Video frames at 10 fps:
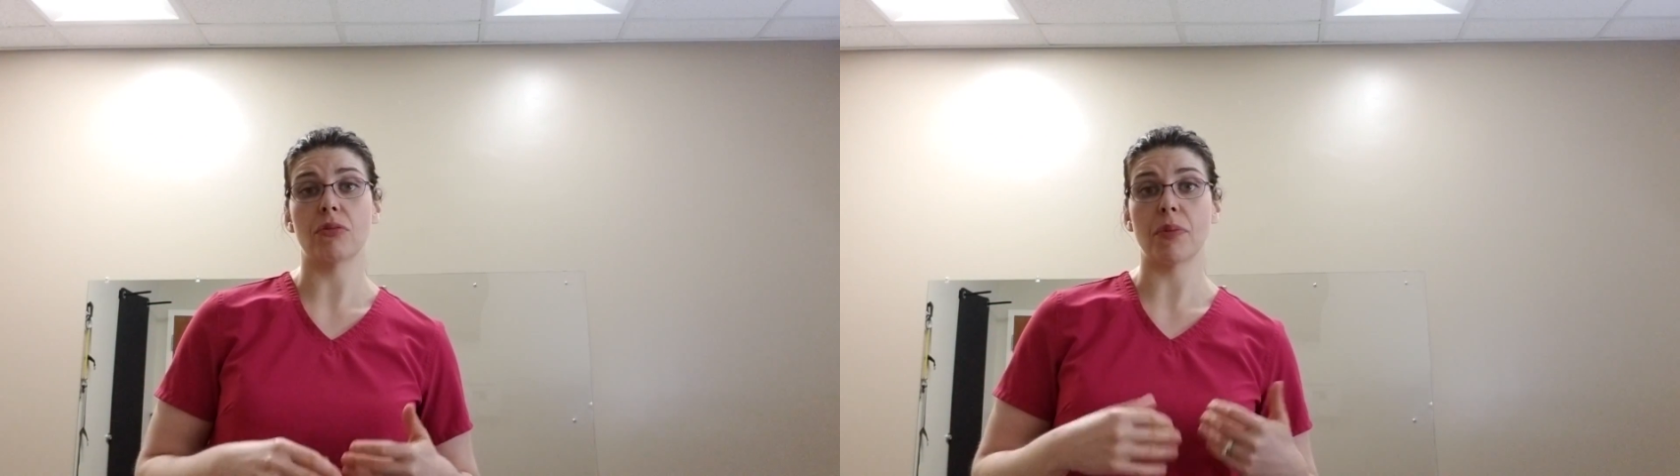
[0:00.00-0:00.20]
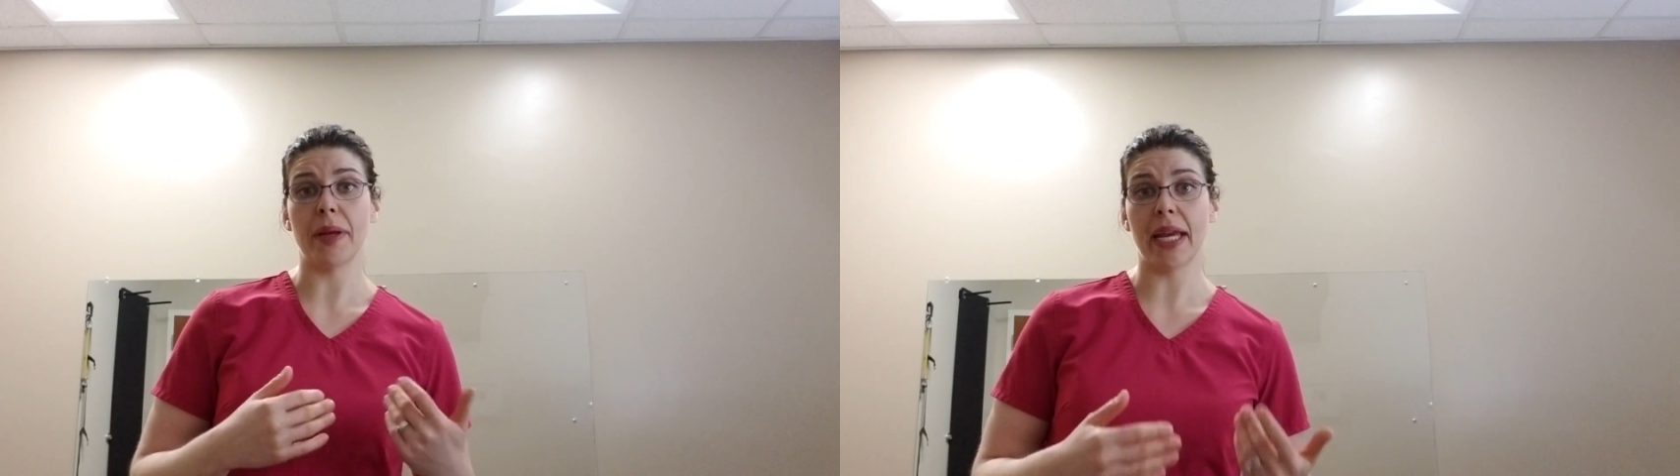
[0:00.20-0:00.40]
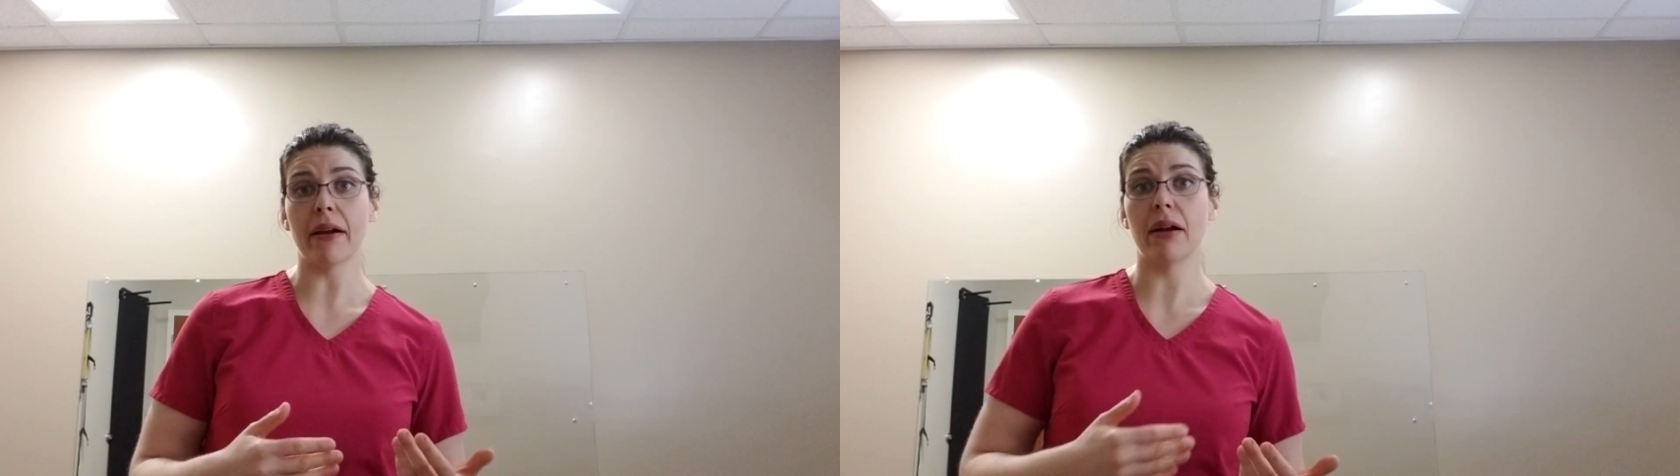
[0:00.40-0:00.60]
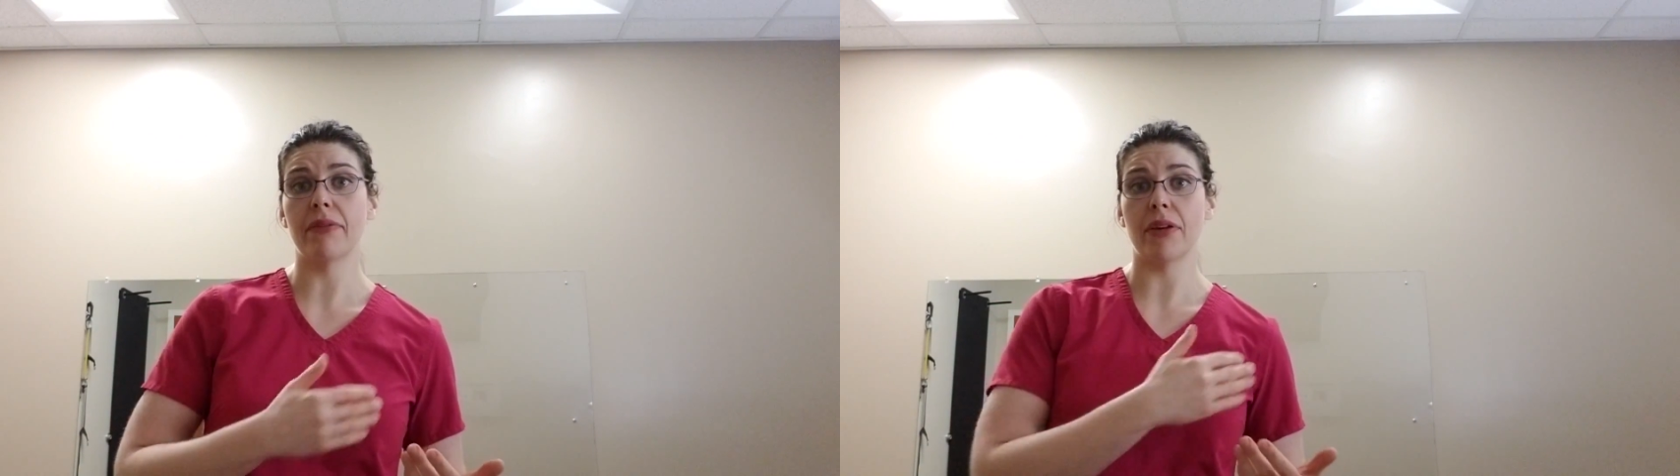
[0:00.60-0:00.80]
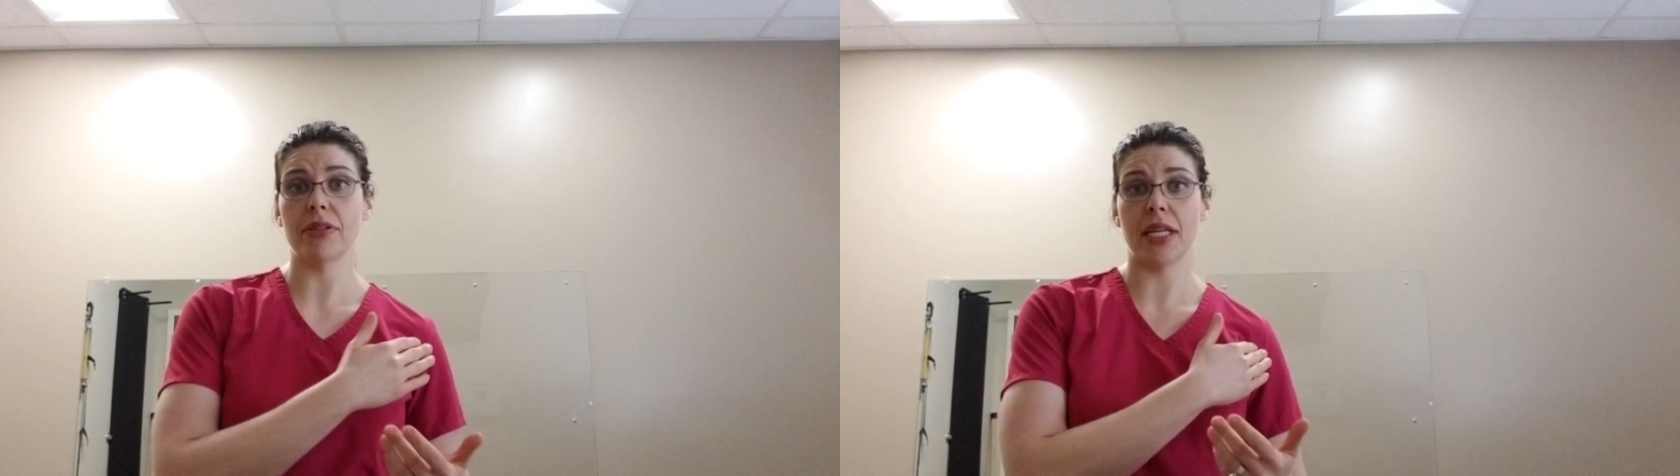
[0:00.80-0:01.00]
repair of
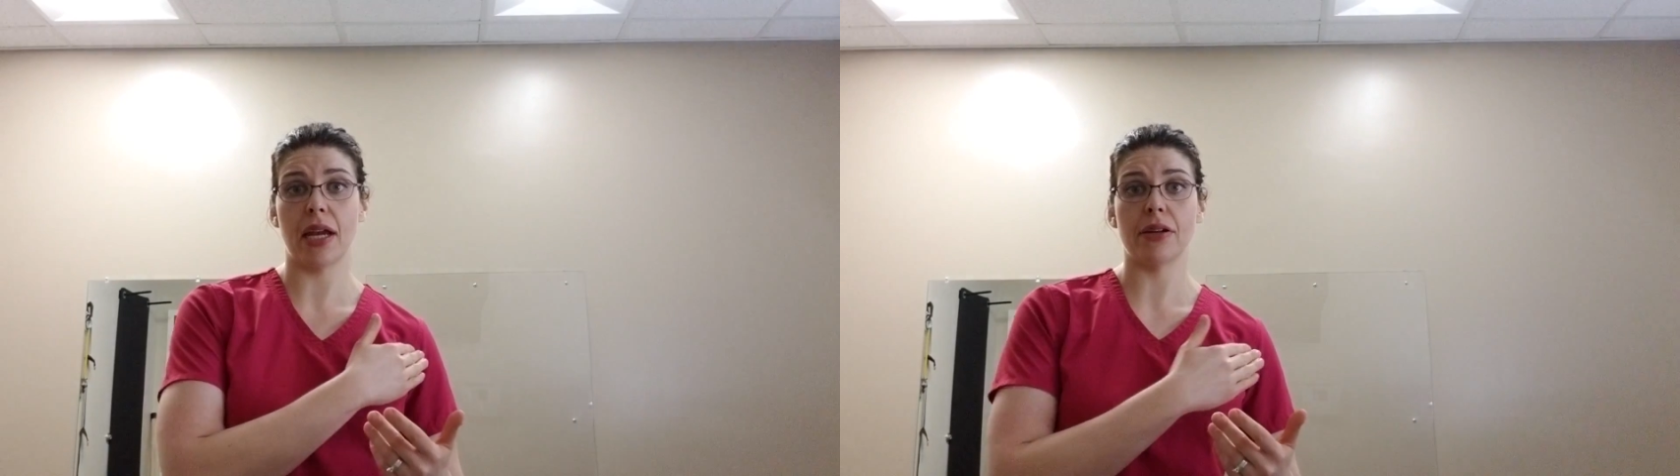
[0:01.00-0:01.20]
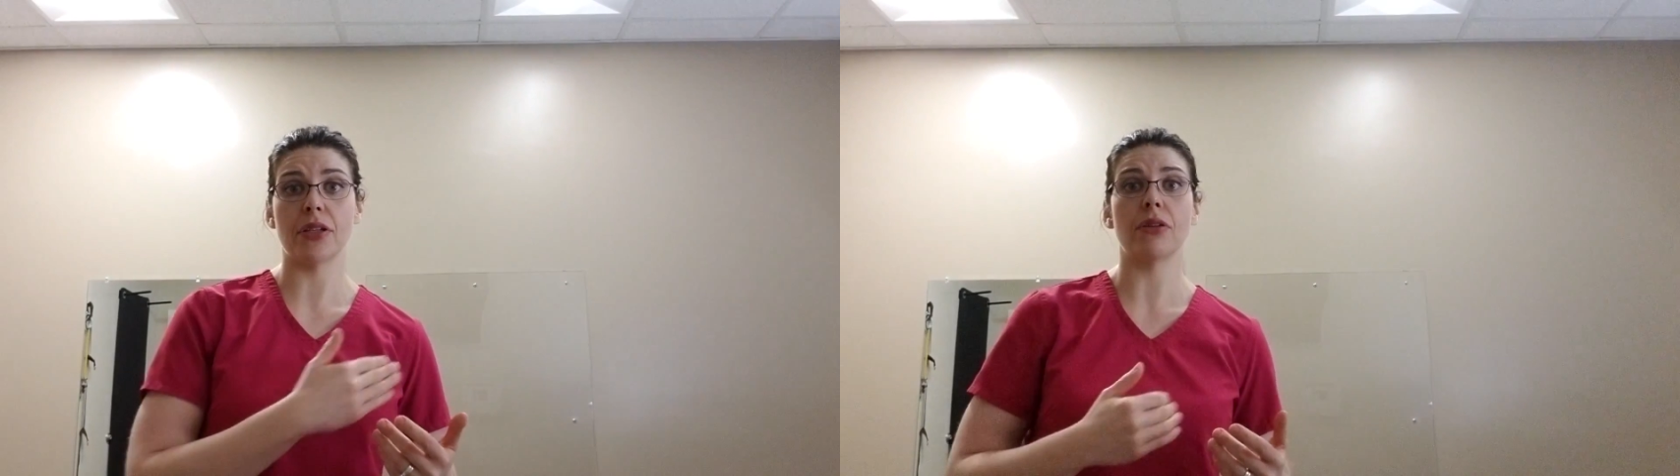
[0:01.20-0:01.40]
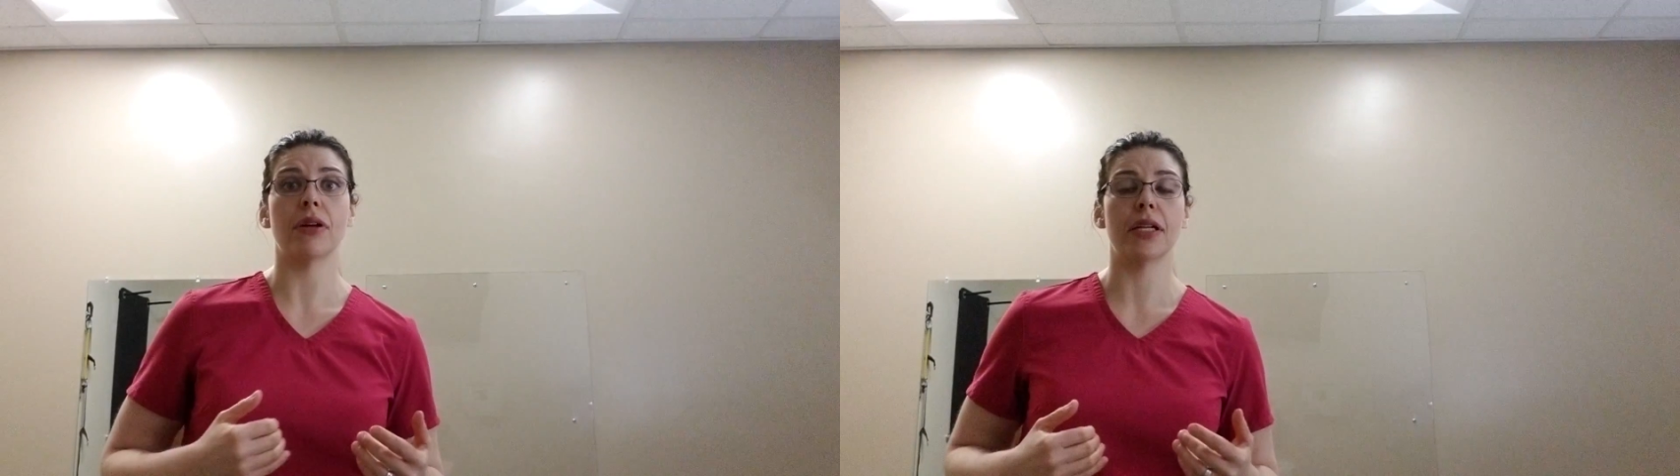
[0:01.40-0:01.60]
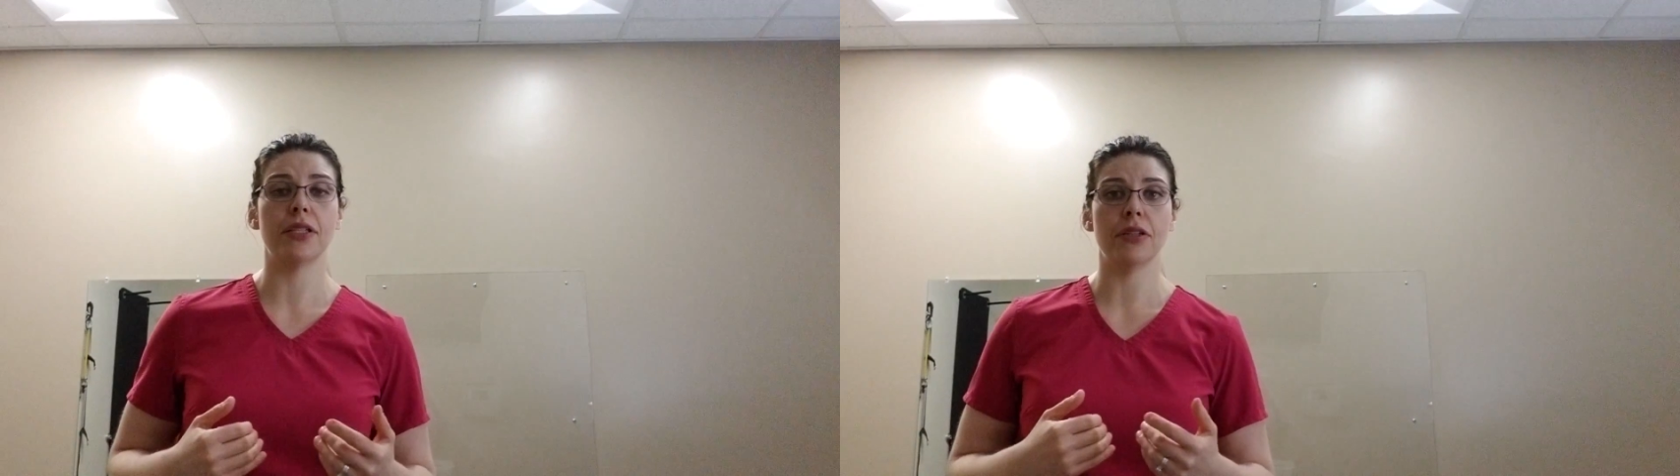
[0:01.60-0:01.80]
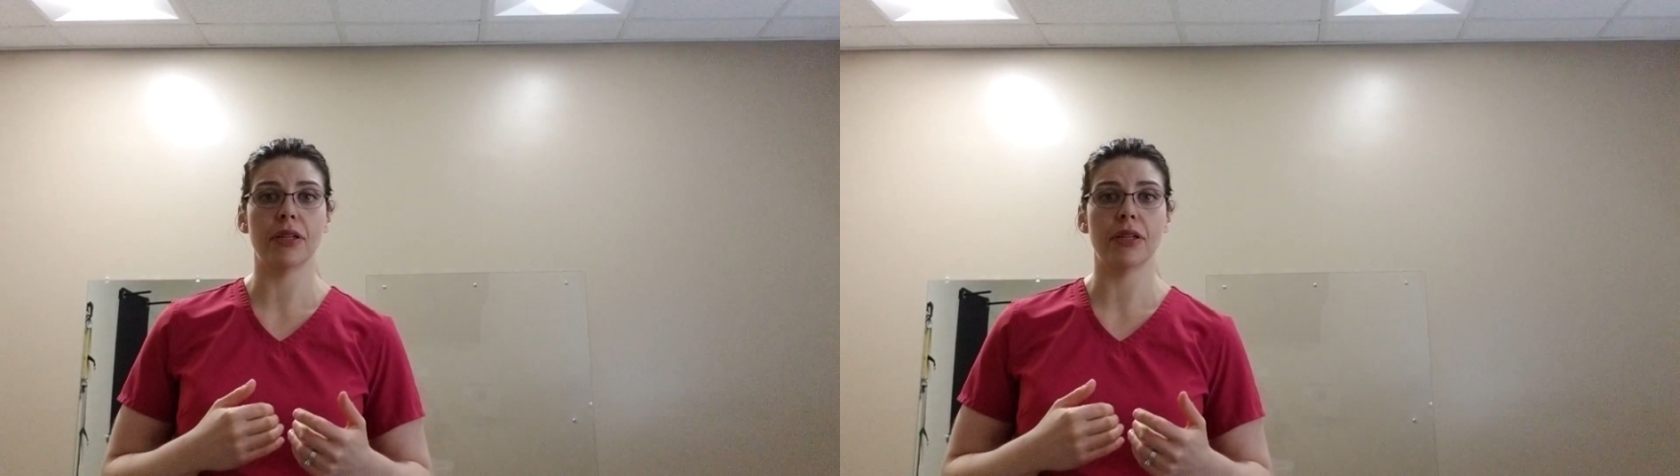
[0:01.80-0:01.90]
those tears in order to